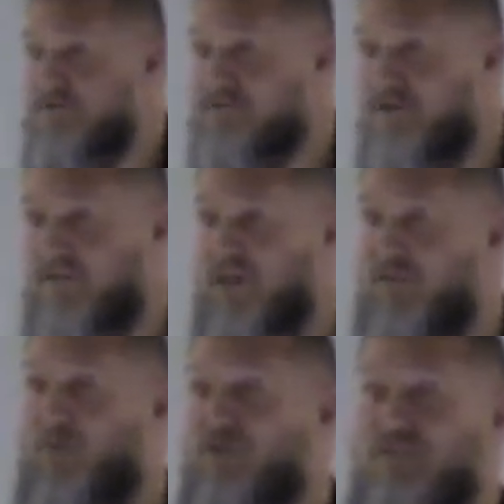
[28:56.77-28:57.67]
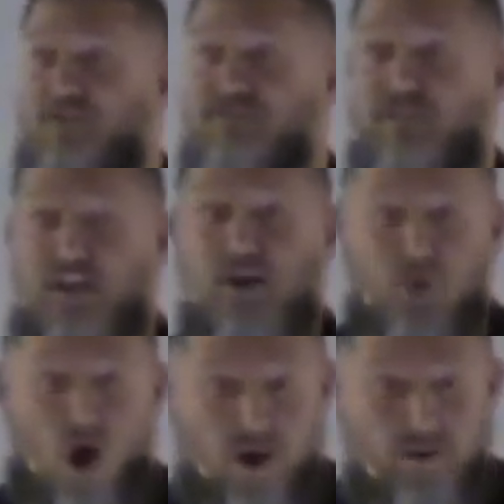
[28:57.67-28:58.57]
so that the other person knows that they're
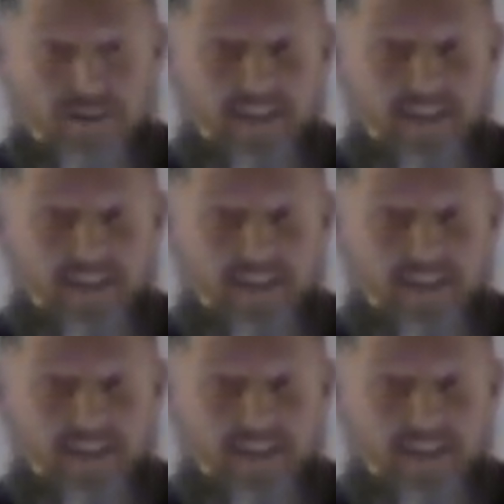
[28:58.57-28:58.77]
wrong